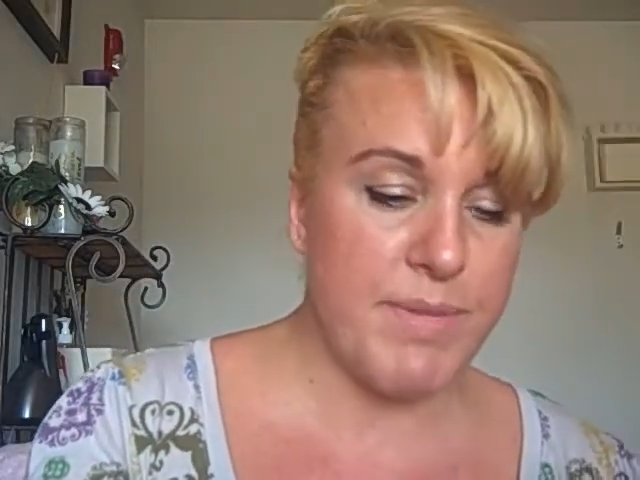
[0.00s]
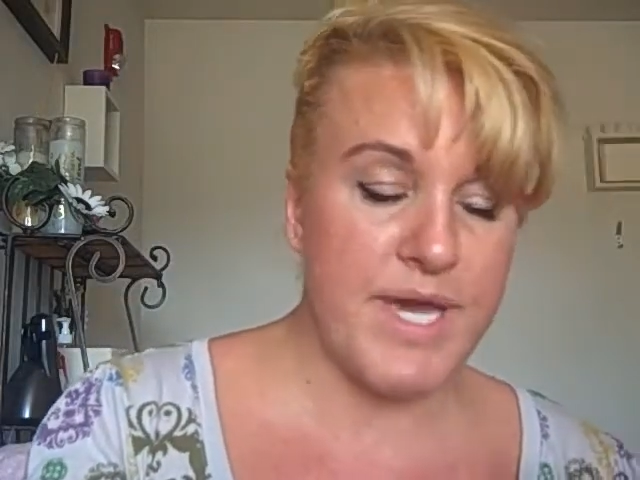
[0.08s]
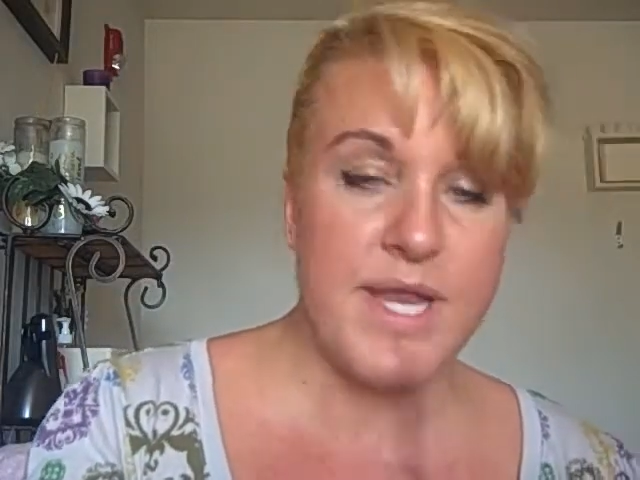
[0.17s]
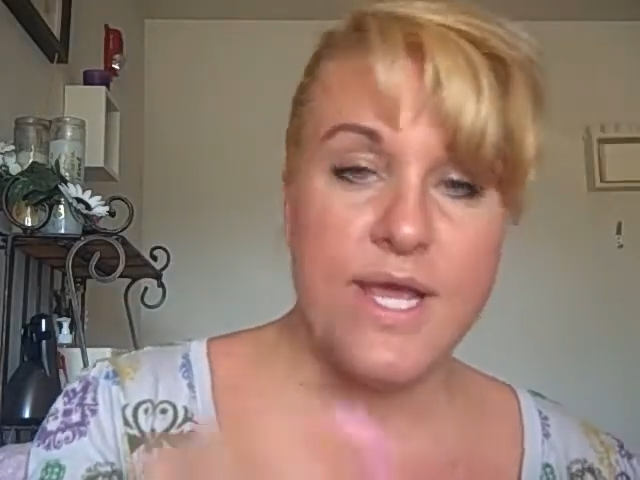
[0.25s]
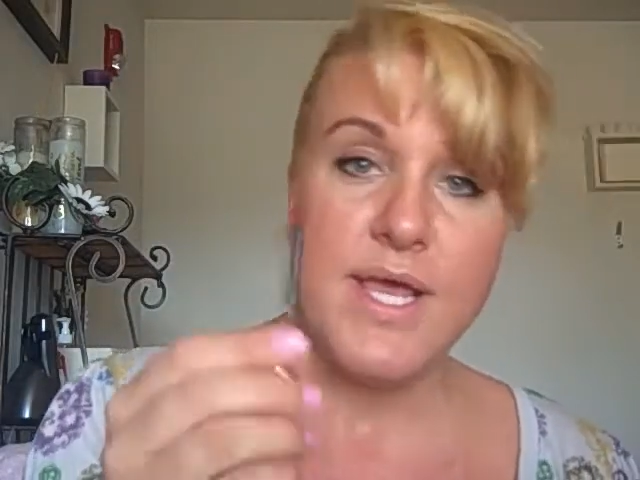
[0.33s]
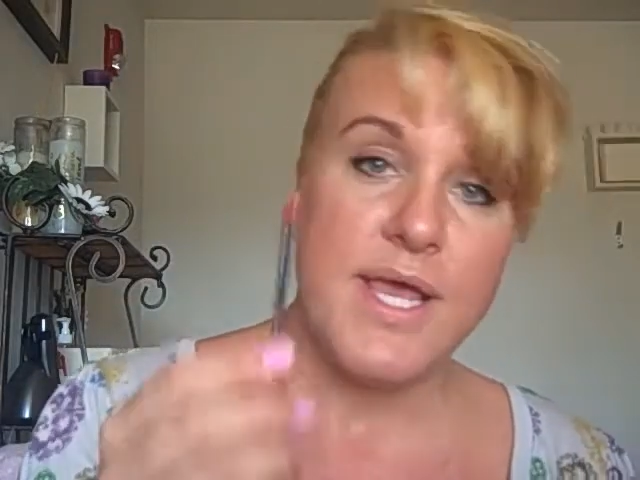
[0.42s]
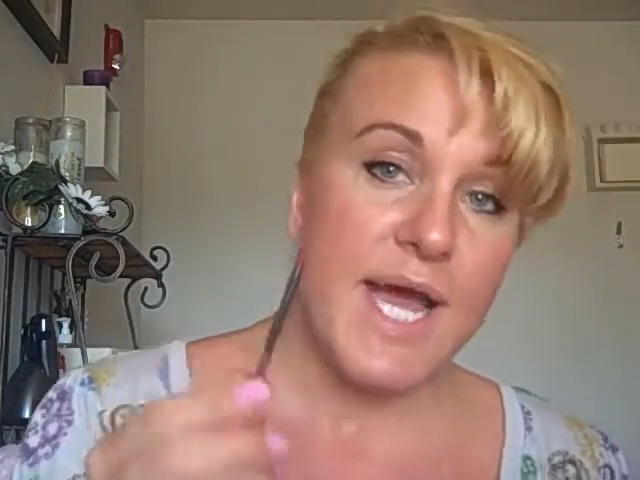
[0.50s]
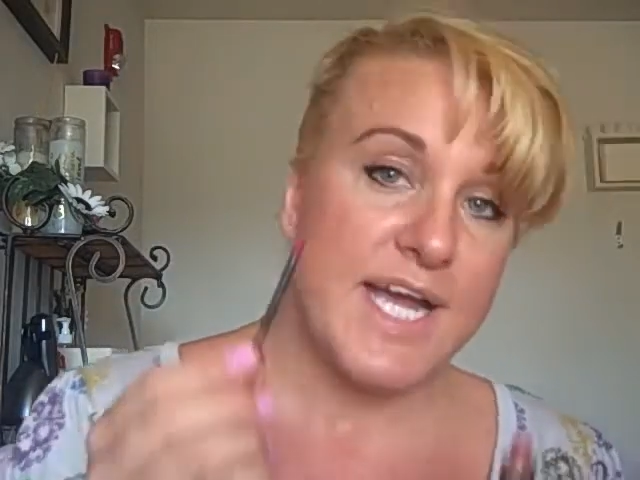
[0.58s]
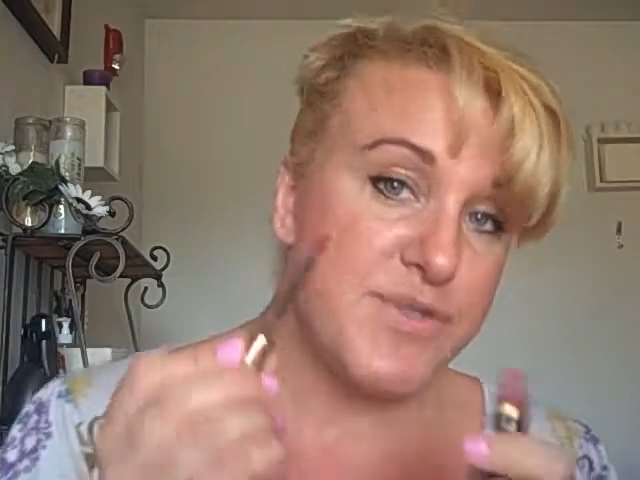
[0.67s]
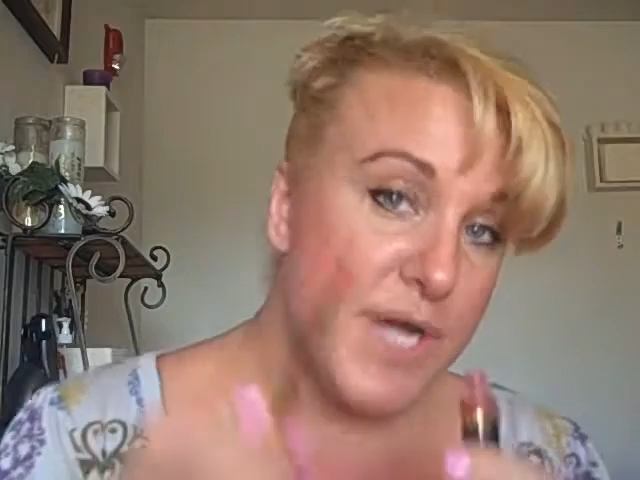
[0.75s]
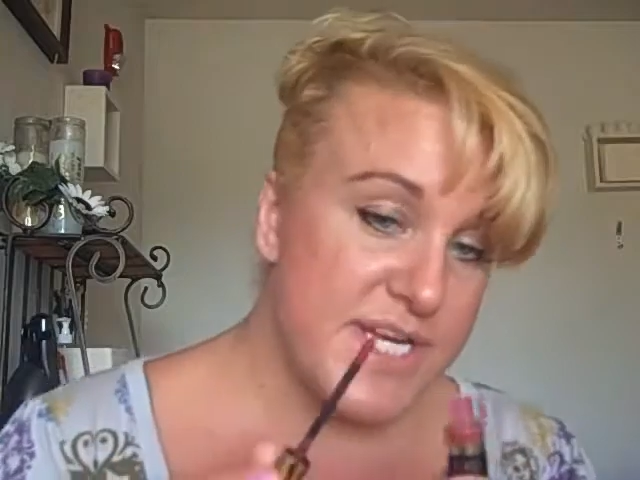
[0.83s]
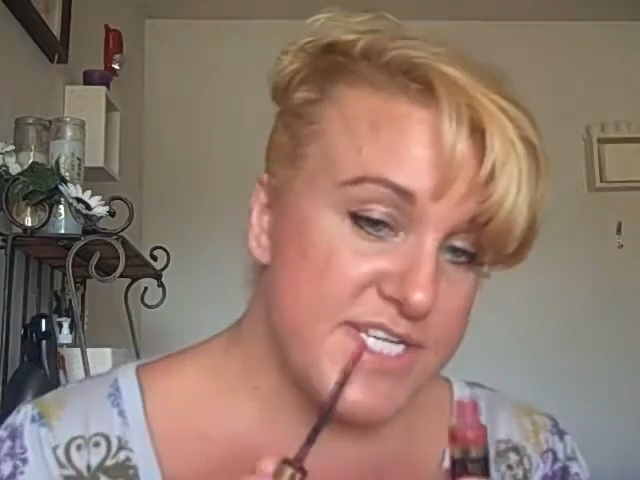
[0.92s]
But I
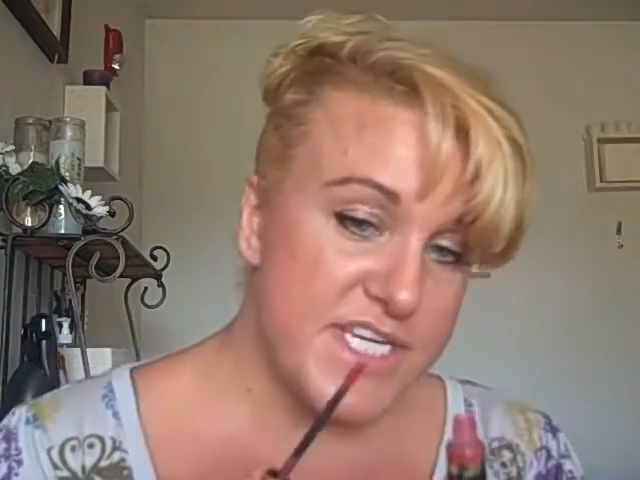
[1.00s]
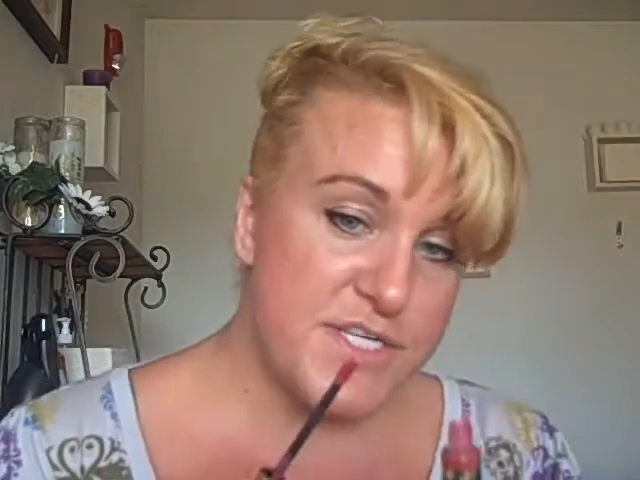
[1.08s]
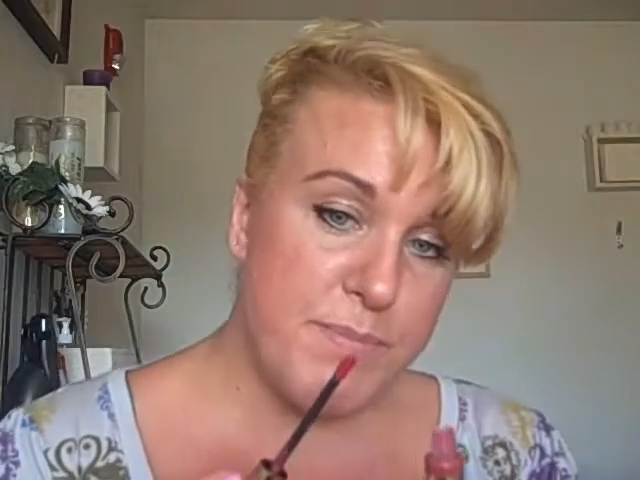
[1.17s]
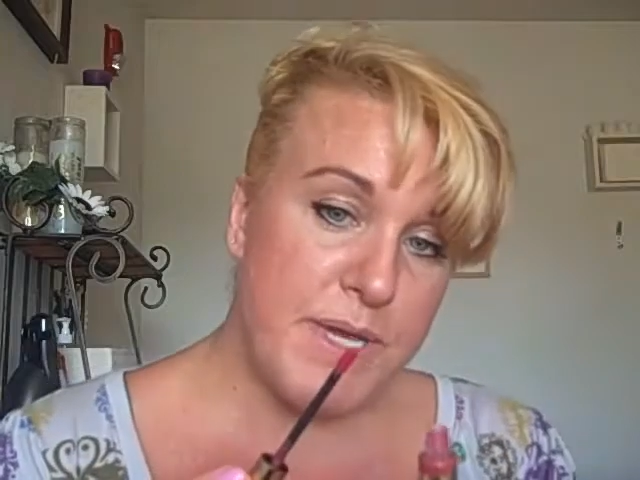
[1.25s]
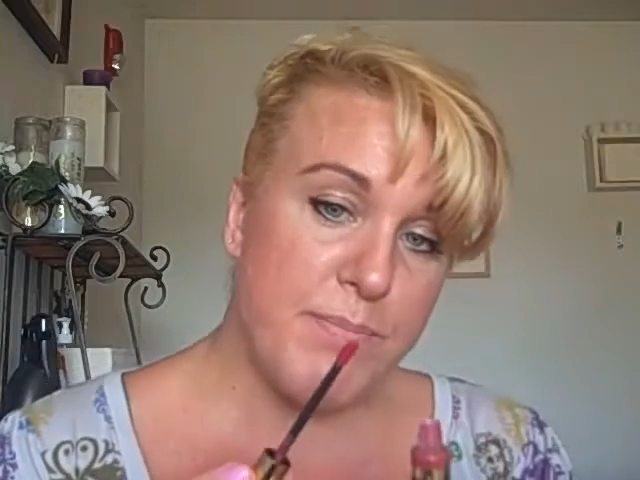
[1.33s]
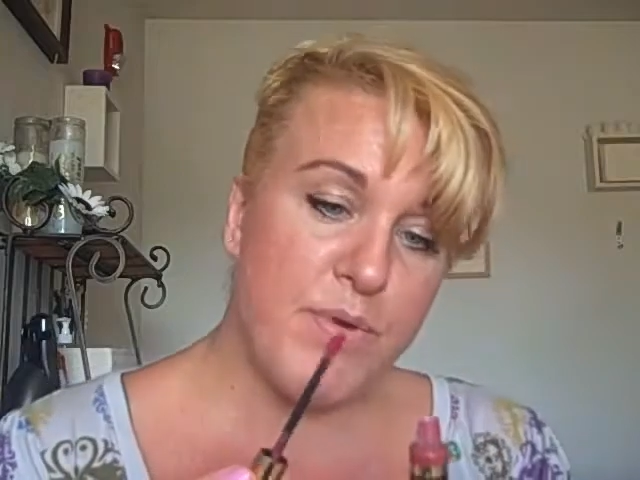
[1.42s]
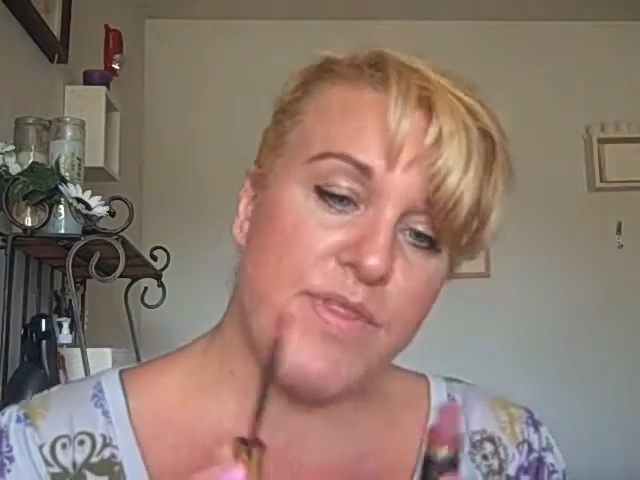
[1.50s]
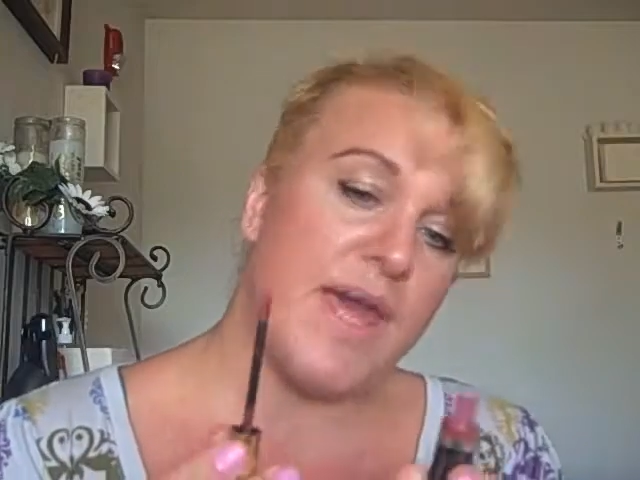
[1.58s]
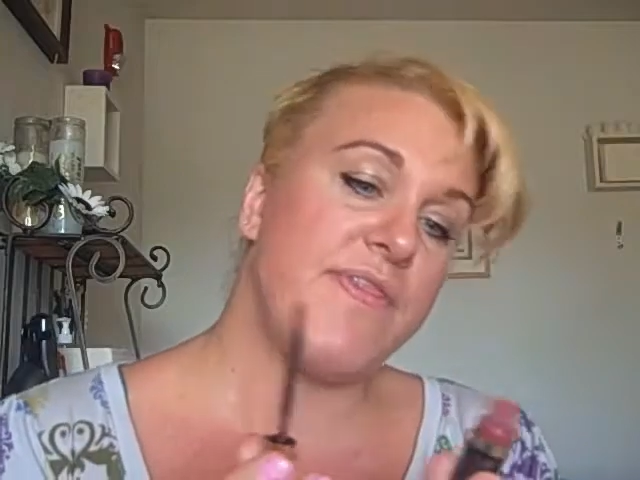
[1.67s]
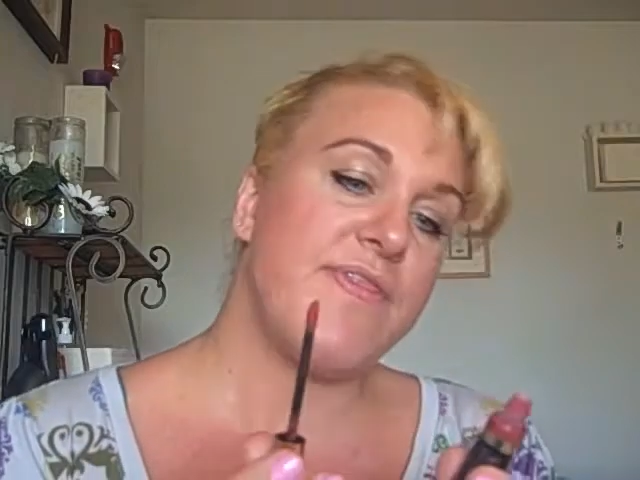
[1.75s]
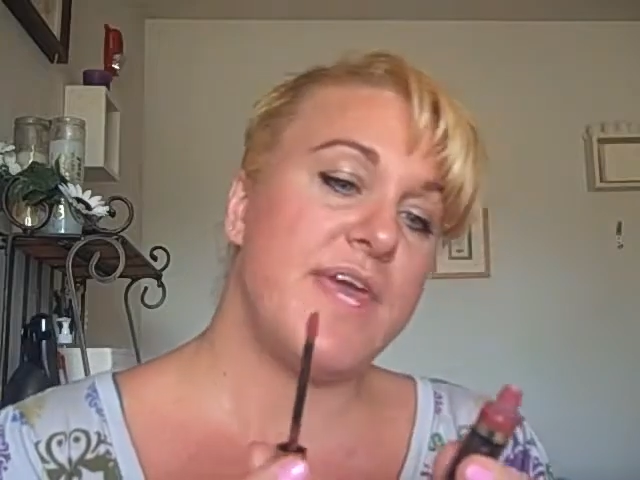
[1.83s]
try to teach people that